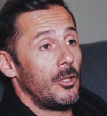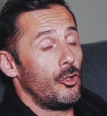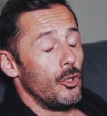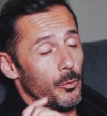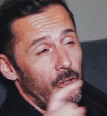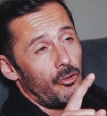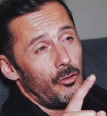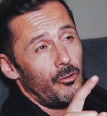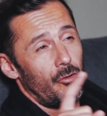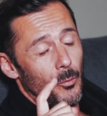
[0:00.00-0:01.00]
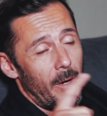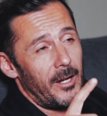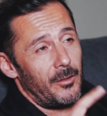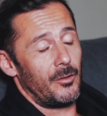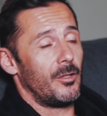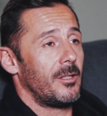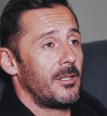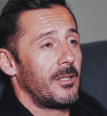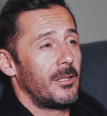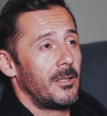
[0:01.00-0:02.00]
You will choose your rider
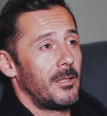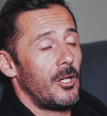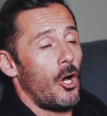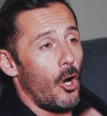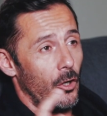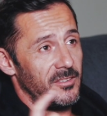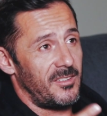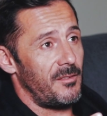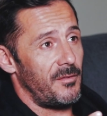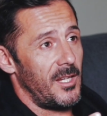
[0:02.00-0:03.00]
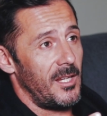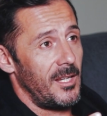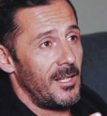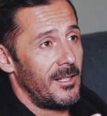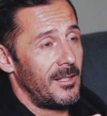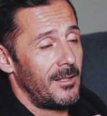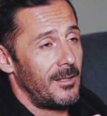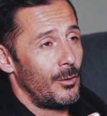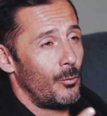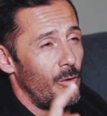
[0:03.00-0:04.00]
on T V
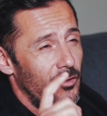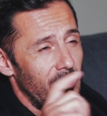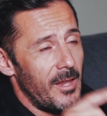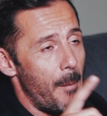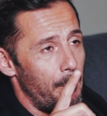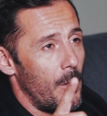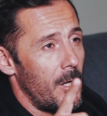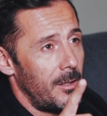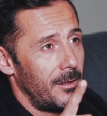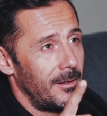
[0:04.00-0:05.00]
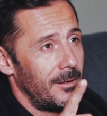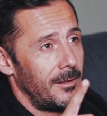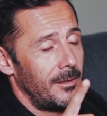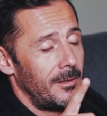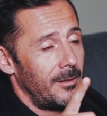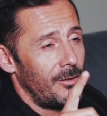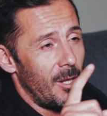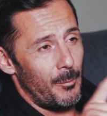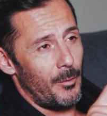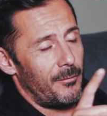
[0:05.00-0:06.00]
with a number, a
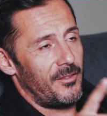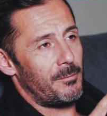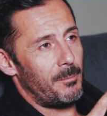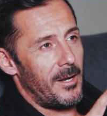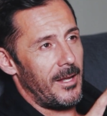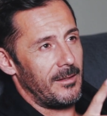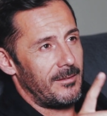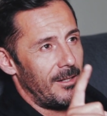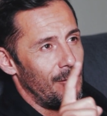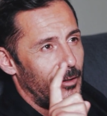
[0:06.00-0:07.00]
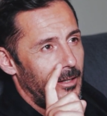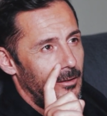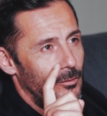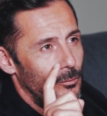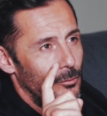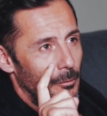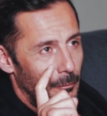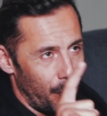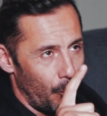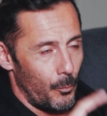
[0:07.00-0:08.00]
number of his plate, and you can do the
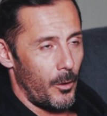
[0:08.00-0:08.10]
full